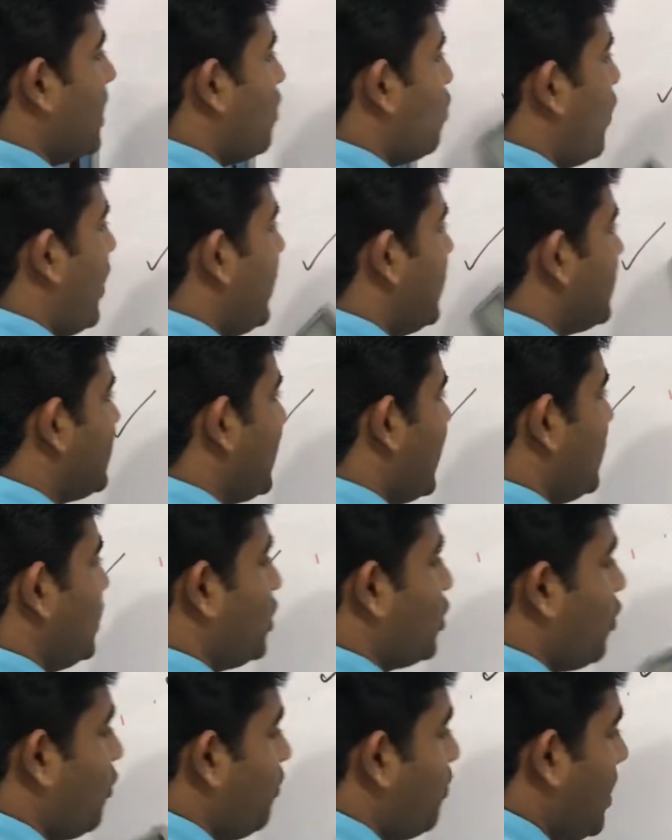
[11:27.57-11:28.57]
when
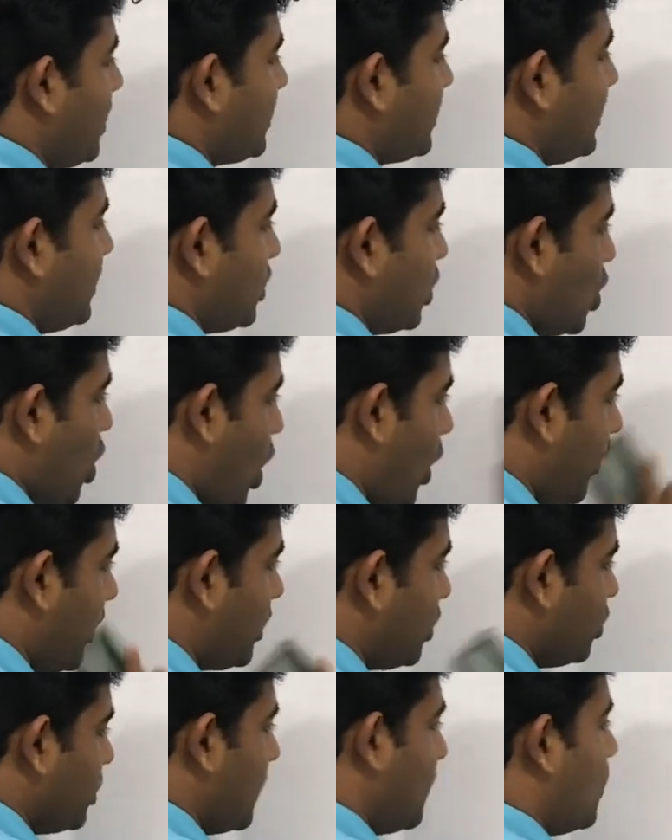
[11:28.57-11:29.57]
center of mass is lower
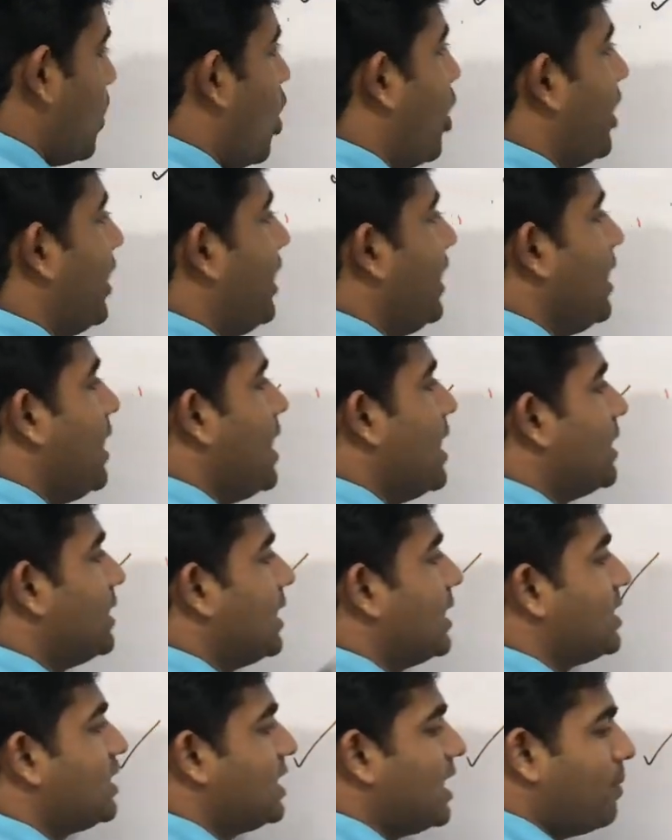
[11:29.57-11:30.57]
to the body,
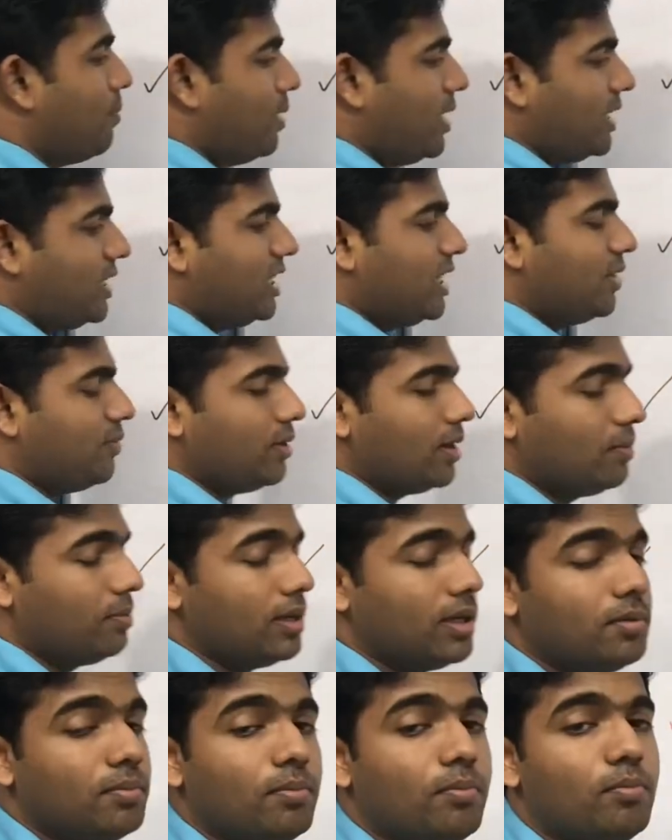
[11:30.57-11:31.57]
the stability will
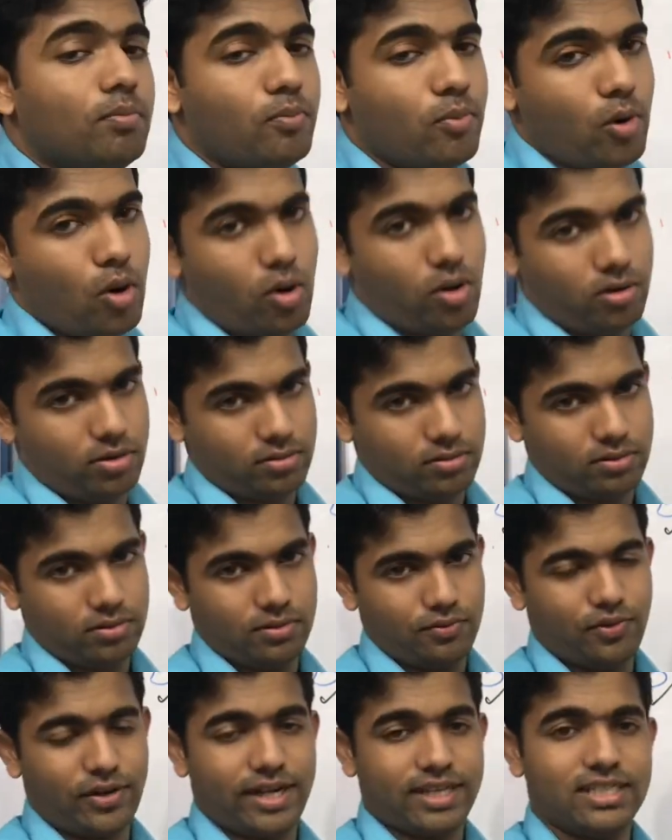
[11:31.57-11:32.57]
be more
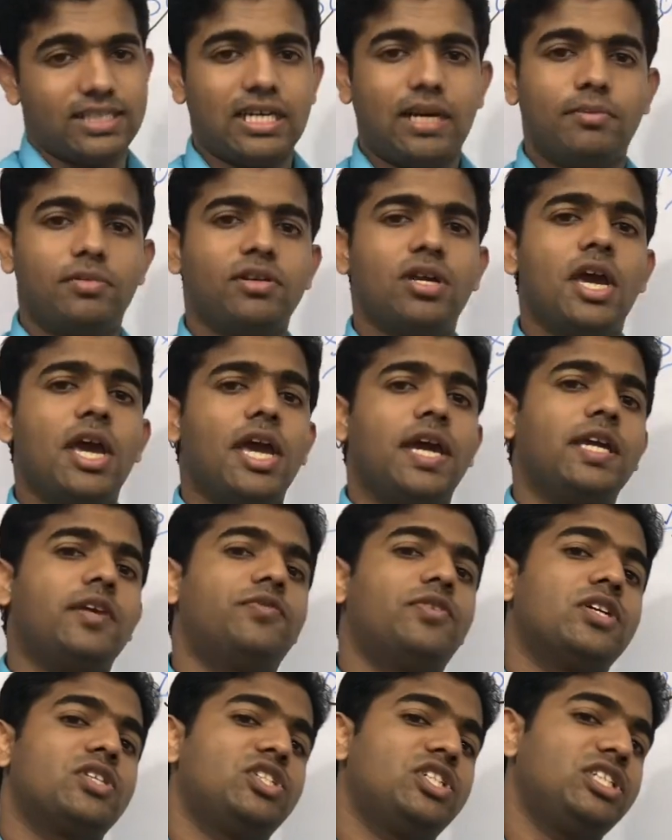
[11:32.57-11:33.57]
for example, if
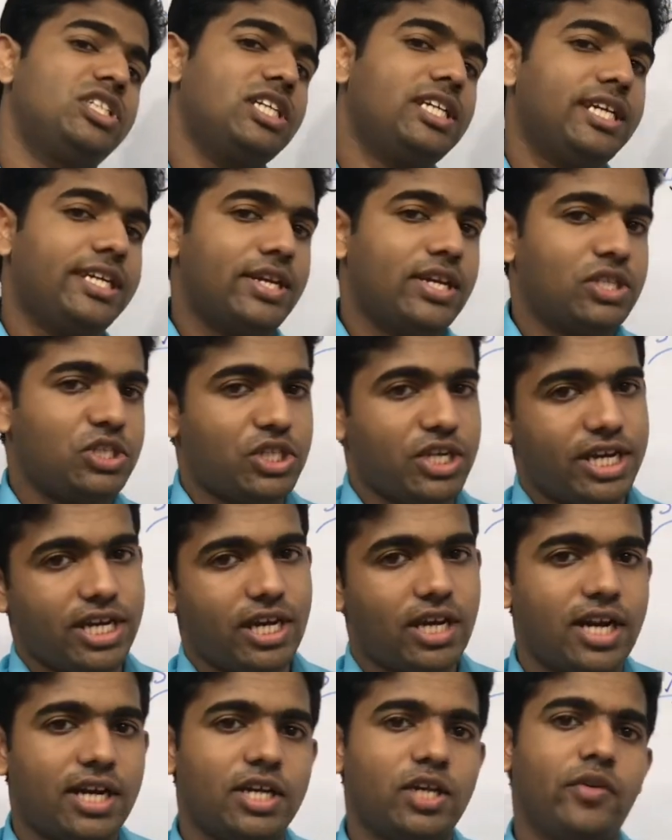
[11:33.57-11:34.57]
you are sitting in a
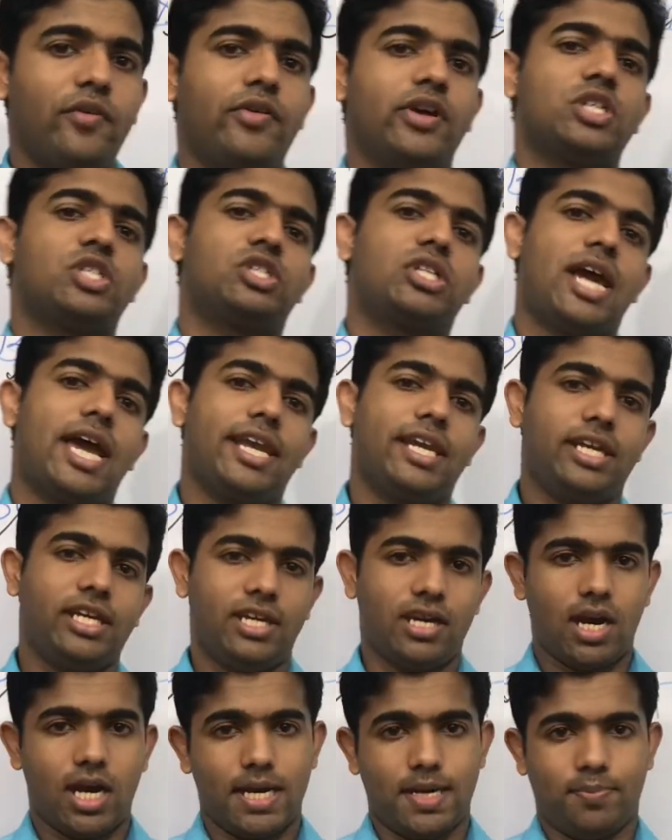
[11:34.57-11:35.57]
chair and if you are
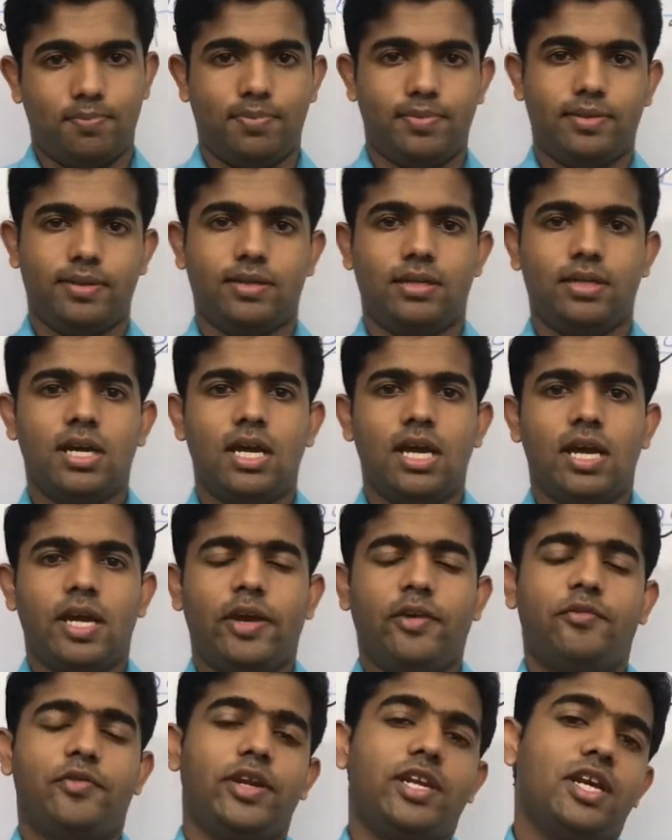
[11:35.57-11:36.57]
standing up,
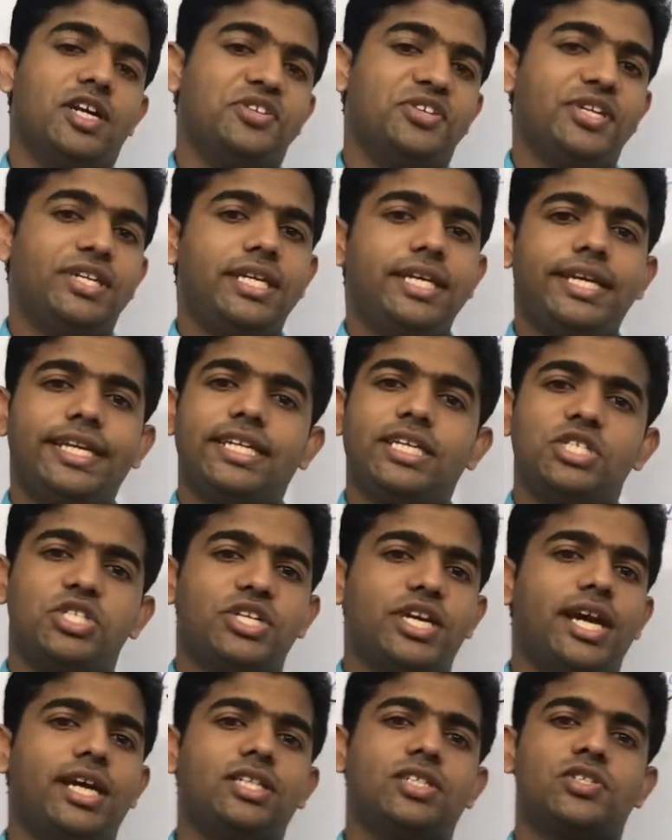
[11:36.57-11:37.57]
if when you are sitting in a
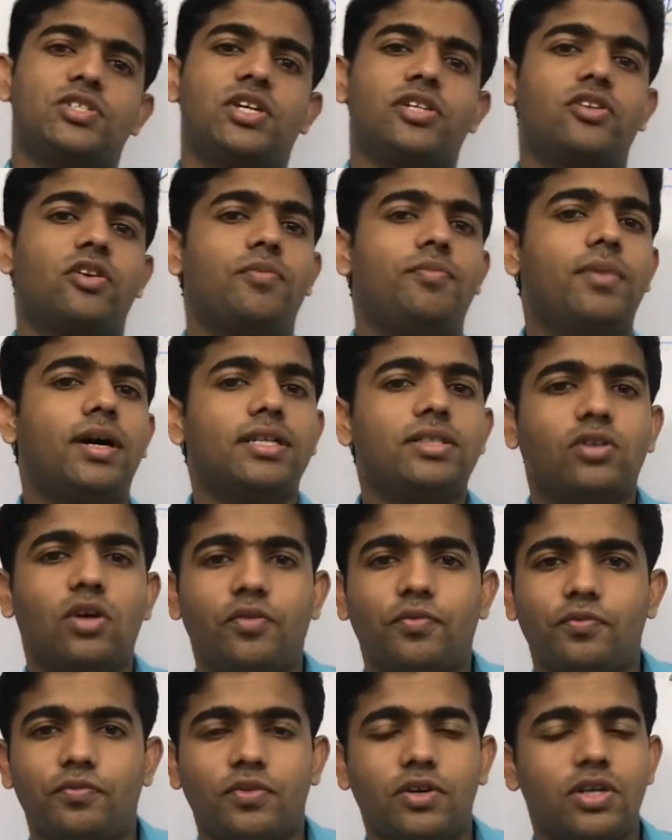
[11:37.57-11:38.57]
chair, the center of mass
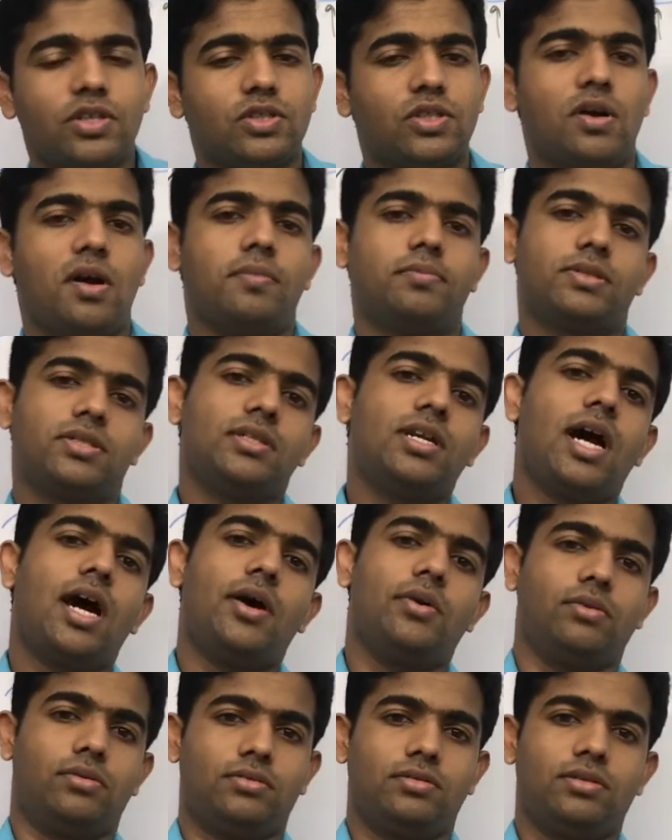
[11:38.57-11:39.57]
of course comes
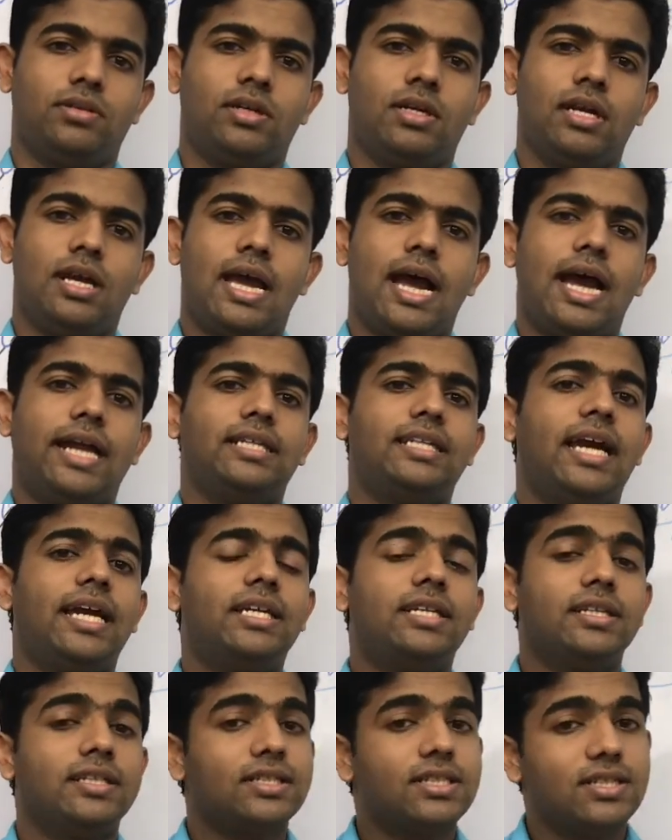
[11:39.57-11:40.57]
down and
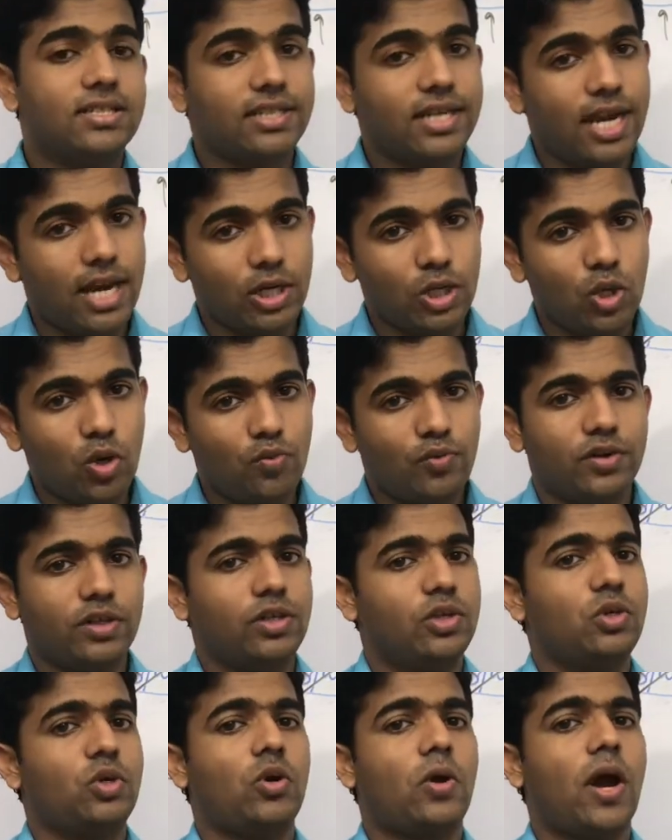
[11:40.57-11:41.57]
that is the scenario where
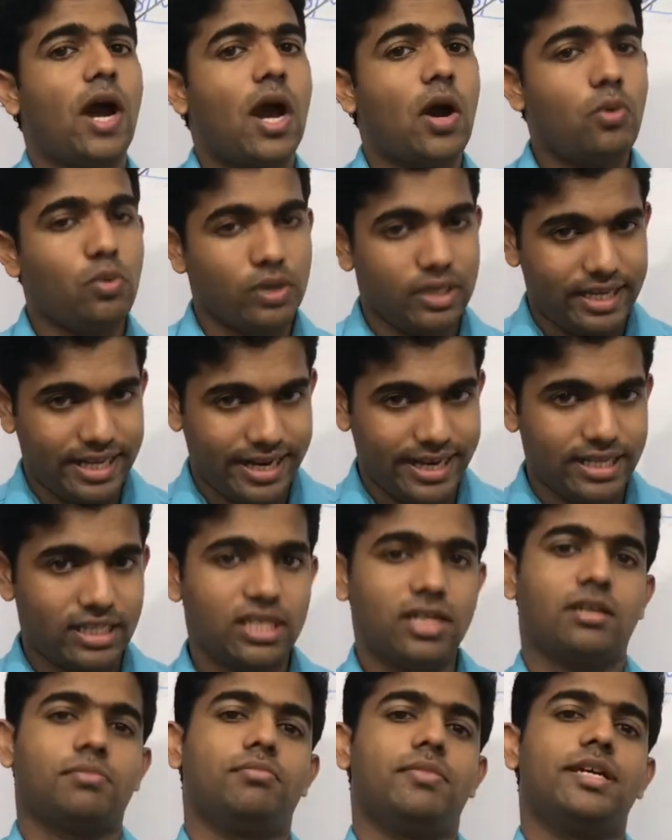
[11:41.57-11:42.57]
you have
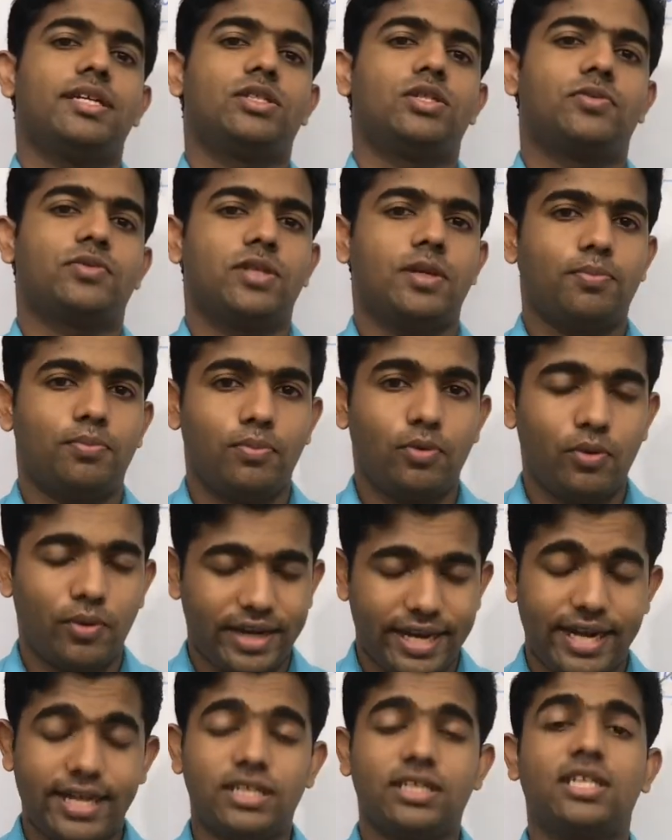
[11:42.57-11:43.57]
greater base of support
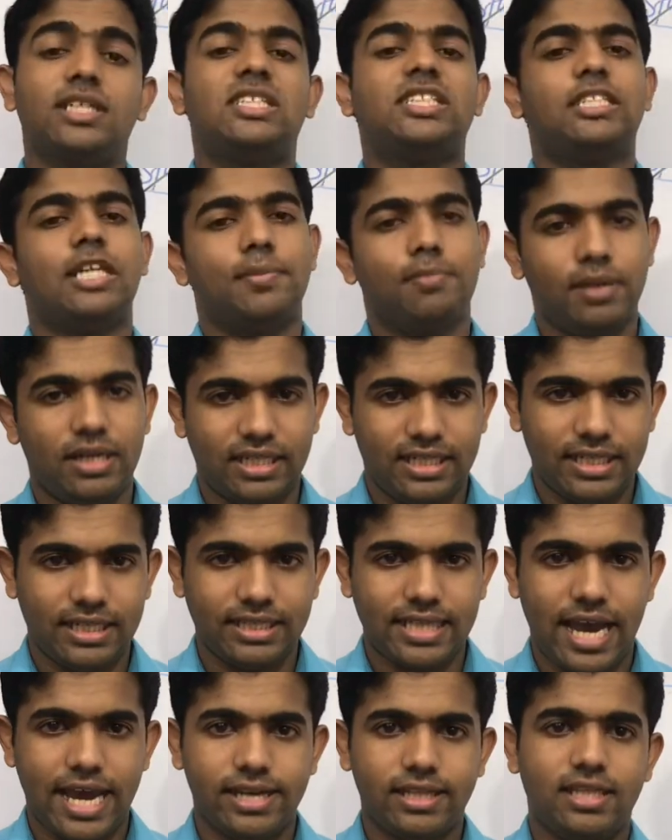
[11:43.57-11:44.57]
greater stability
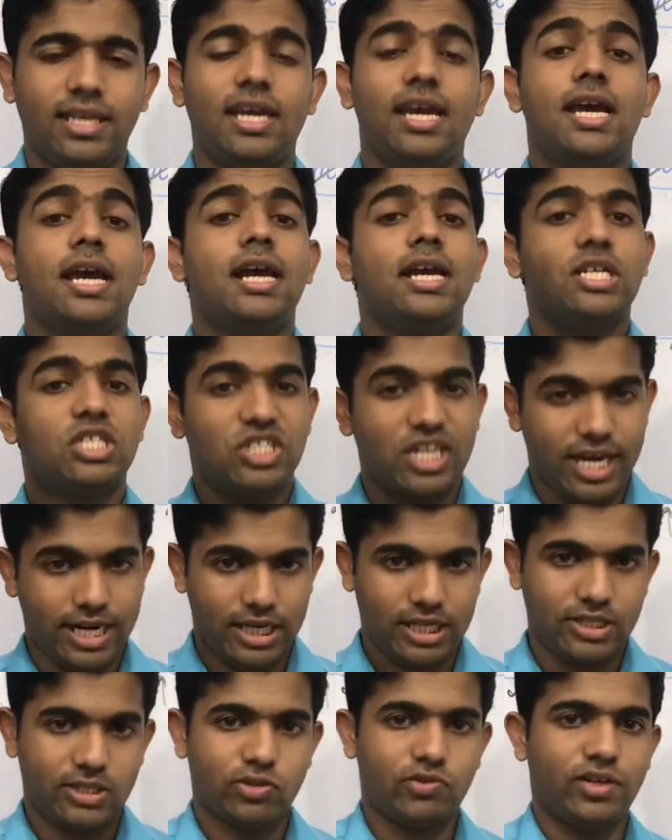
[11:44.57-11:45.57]
than the
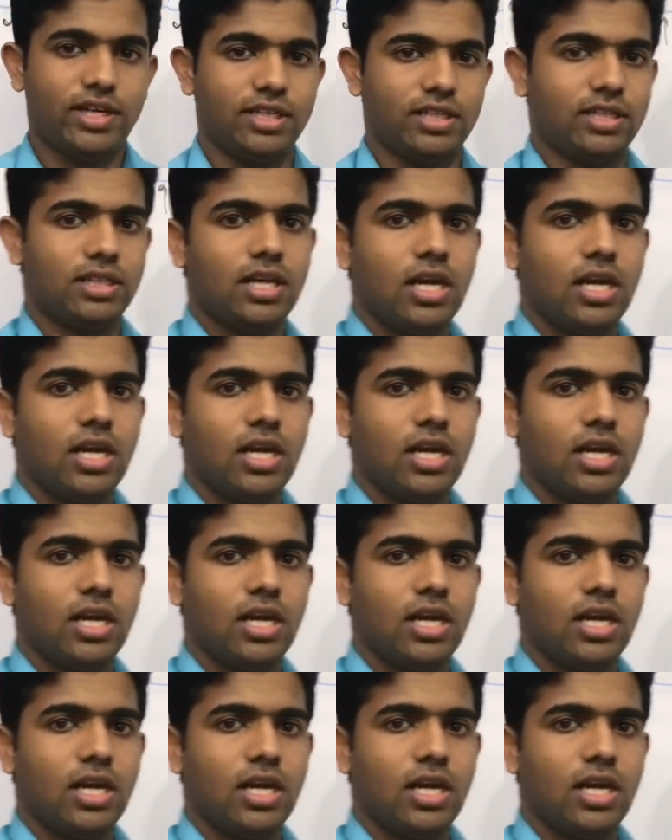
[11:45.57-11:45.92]
standing straight